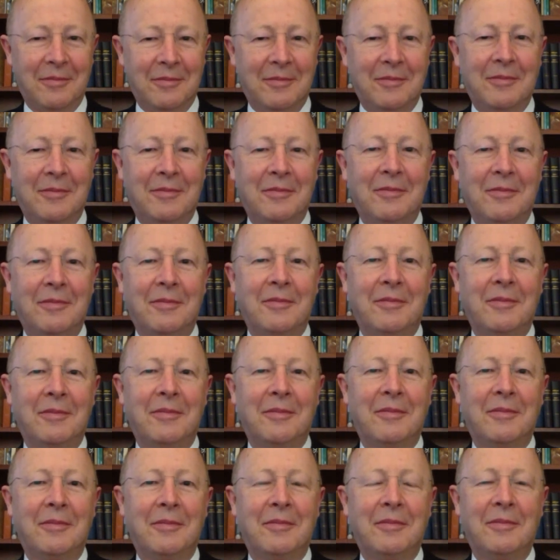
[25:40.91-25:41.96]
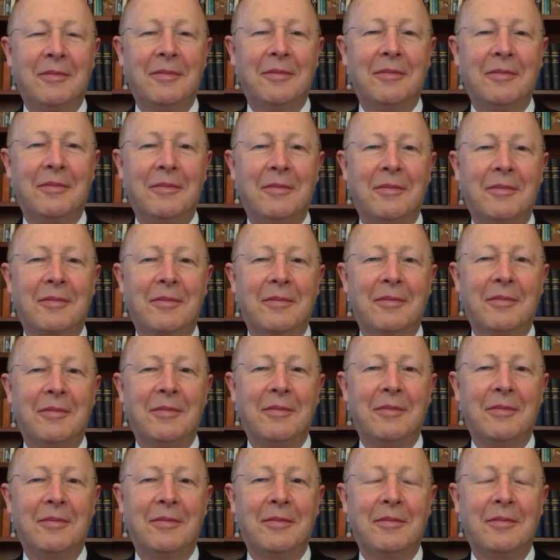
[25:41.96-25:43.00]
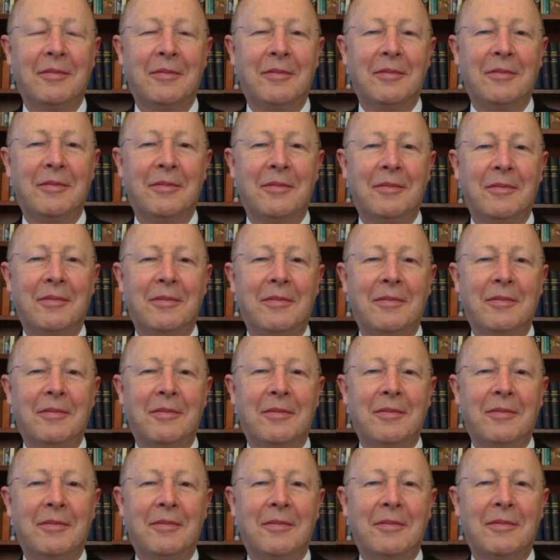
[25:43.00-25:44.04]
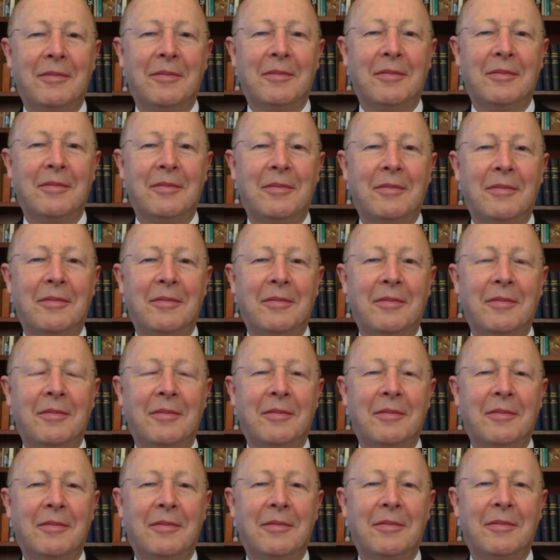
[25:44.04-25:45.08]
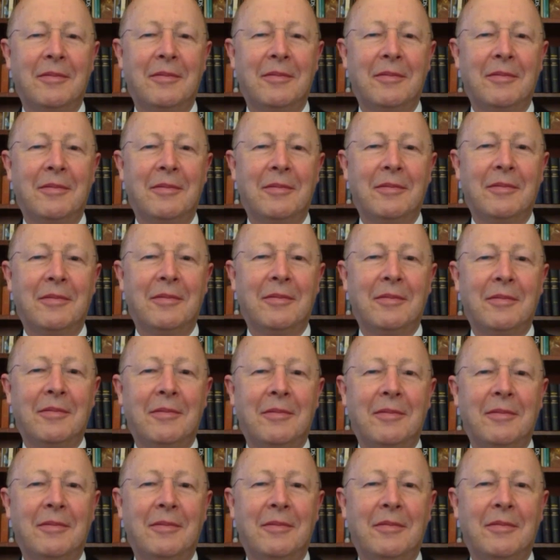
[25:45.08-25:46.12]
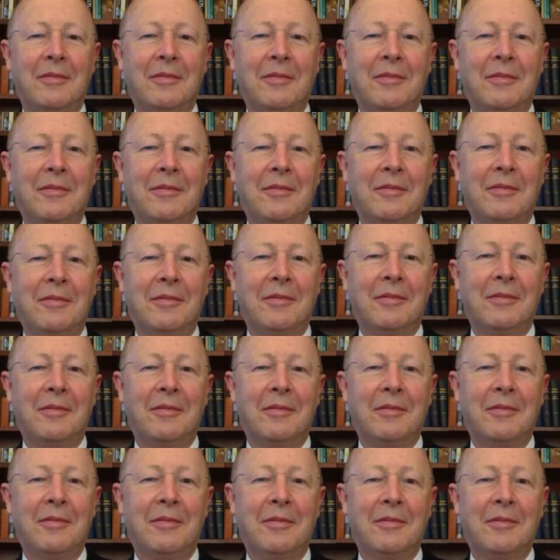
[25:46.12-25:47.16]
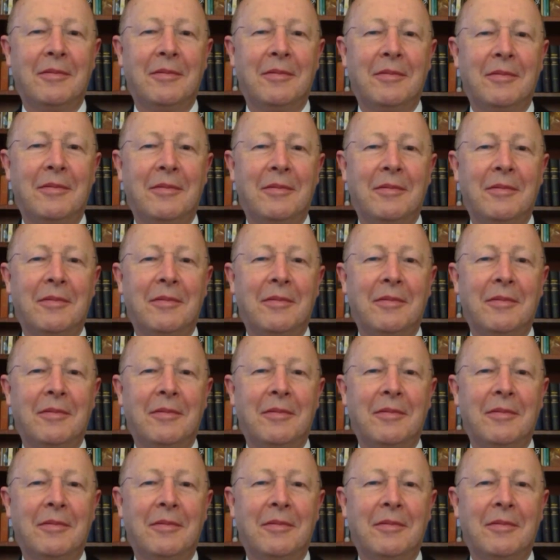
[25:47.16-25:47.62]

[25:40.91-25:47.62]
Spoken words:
[no speech]